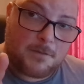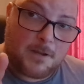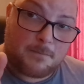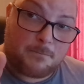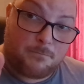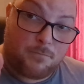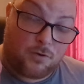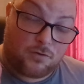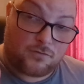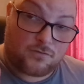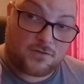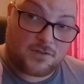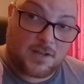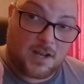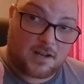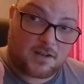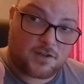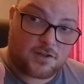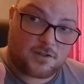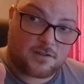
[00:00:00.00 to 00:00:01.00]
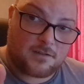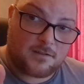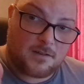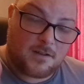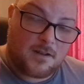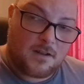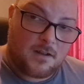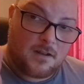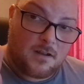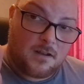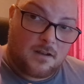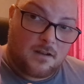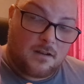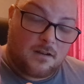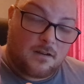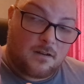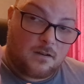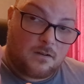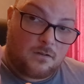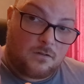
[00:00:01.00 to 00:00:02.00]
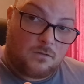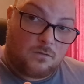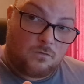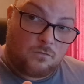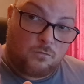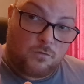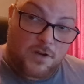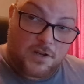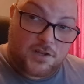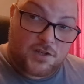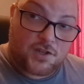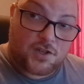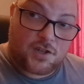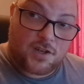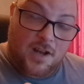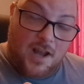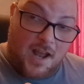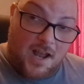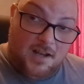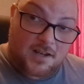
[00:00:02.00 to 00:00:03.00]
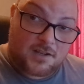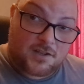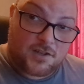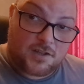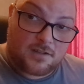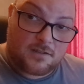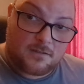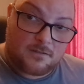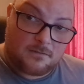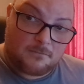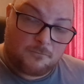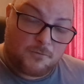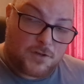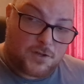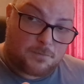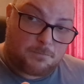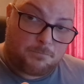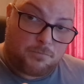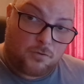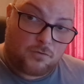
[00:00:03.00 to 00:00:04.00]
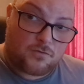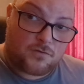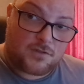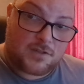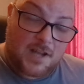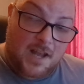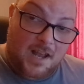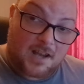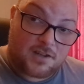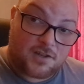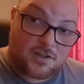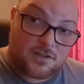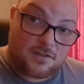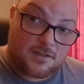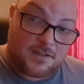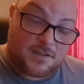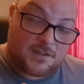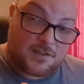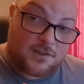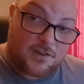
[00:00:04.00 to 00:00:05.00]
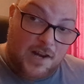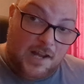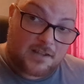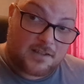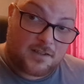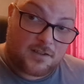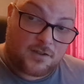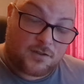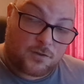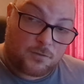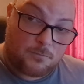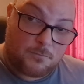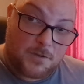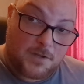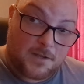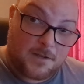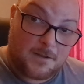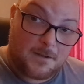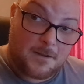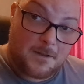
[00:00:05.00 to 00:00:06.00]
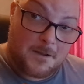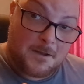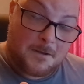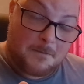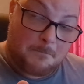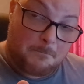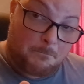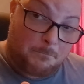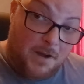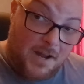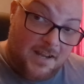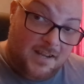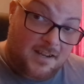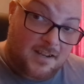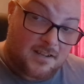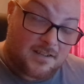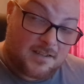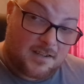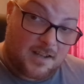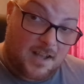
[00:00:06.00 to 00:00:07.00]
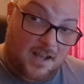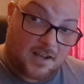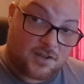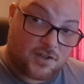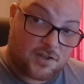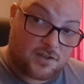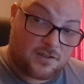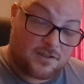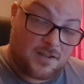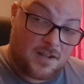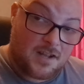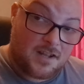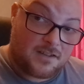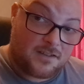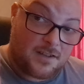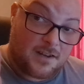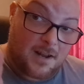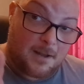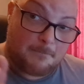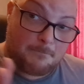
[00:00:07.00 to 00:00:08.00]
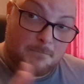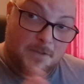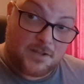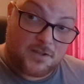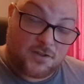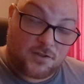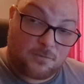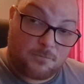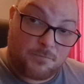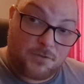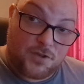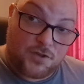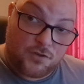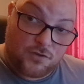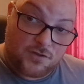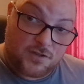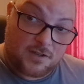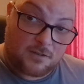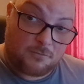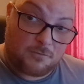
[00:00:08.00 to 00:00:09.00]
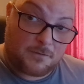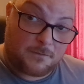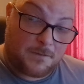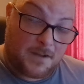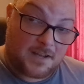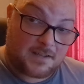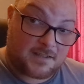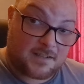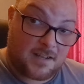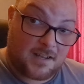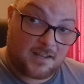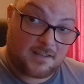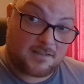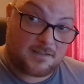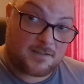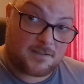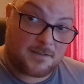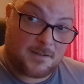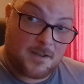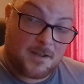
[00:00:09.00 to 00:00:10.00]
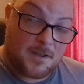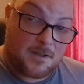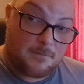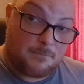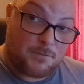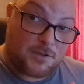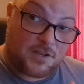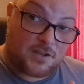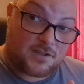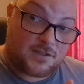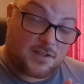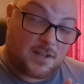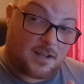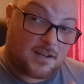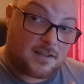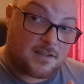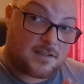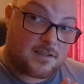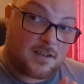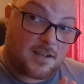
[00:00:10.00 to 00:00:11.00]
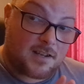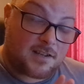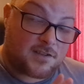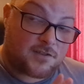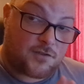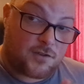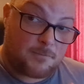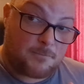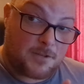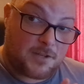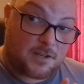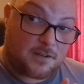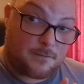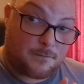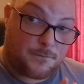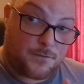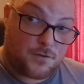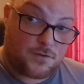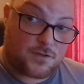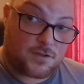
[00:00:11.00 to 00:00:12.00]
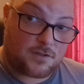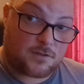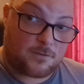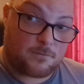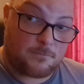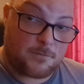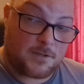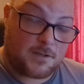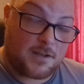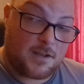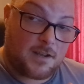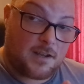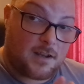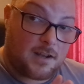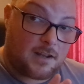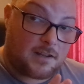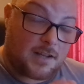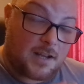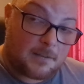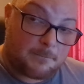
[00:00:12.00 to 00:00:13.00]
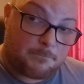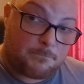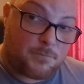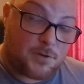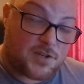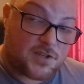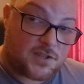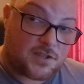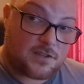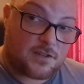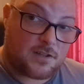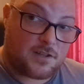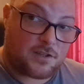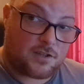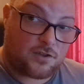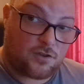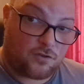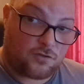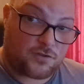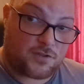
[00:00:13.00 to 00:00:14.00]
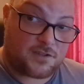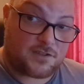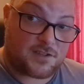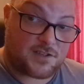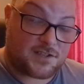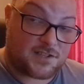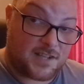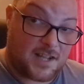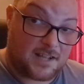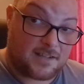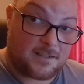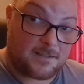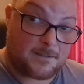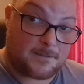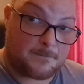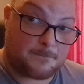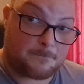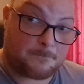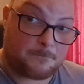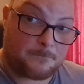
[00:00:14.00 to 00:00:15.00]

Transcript: my bonus action, which bonus action is granted to me by Cunning Action that I'm meant to be using with Fast Hands? Because that is extremely confusing to me, and I personally don't understand it.